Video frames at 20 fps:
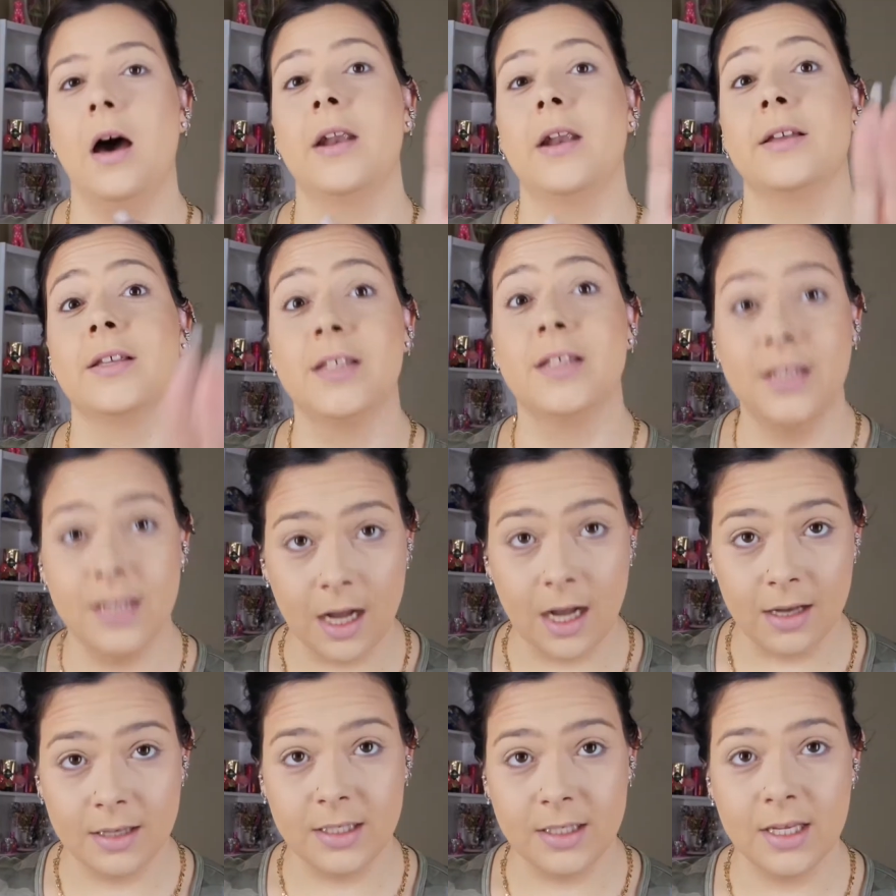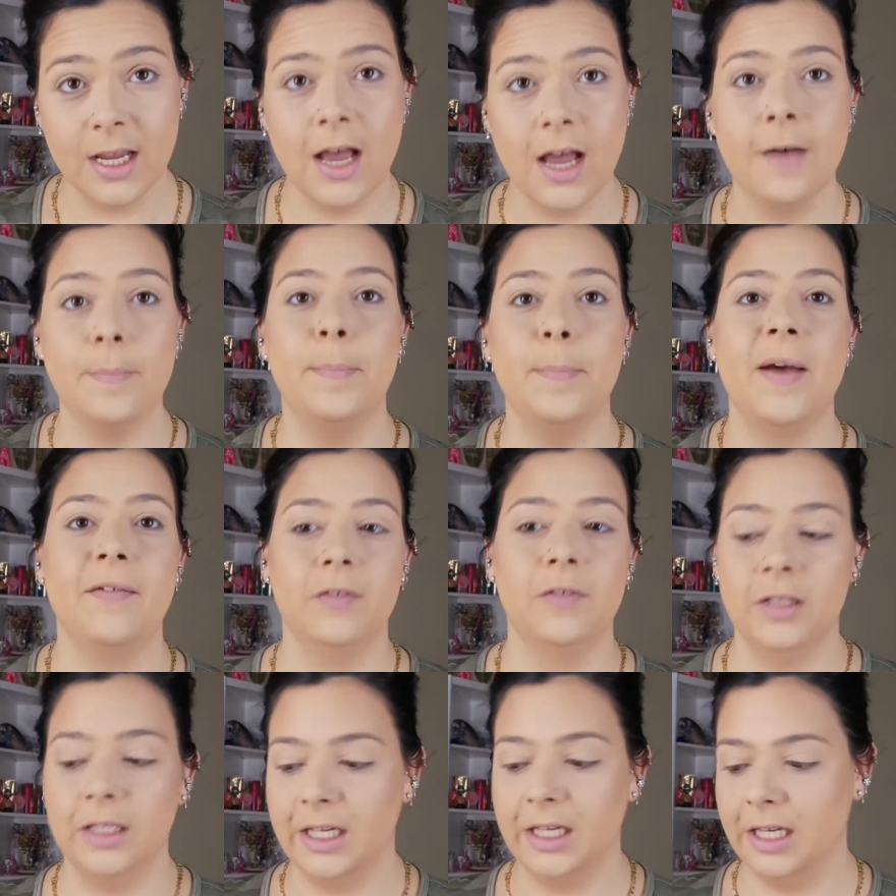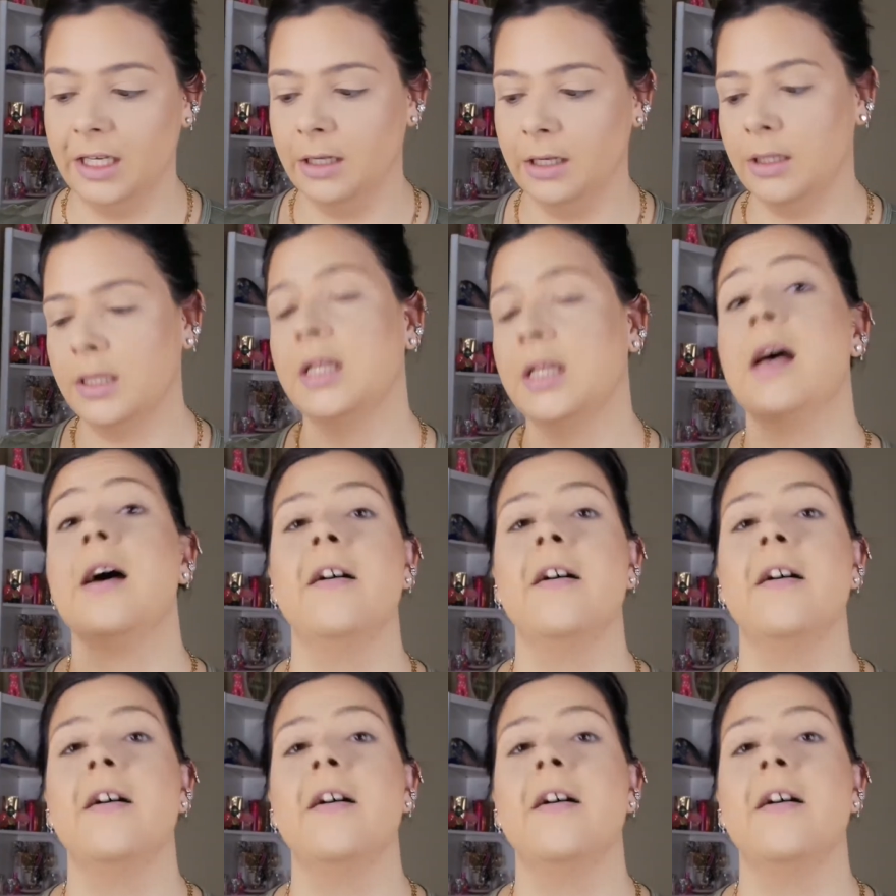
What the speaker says: Anastasia, Beverly Hills,